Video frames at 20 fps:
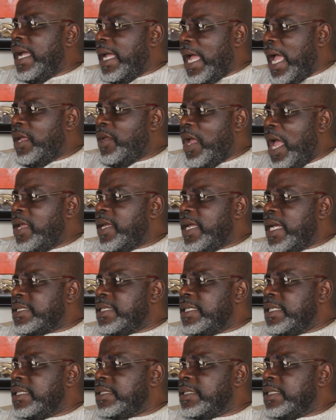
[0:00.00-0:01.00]
I, I, I
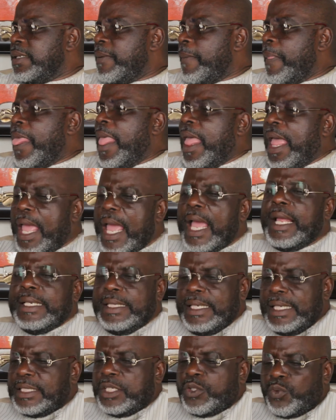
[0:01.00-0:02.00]
getting it?
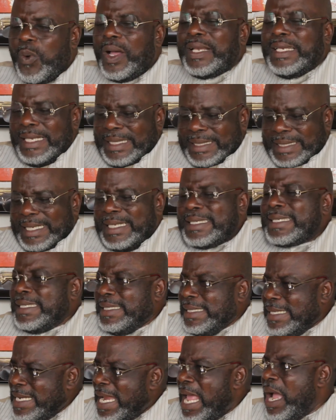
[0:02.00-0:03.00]
And this is what it
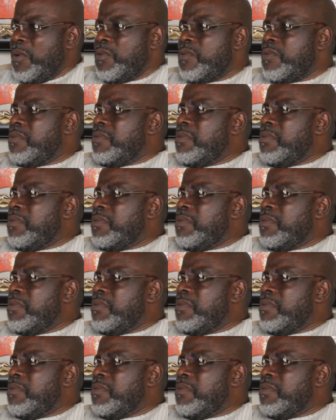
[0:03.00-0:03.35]
is now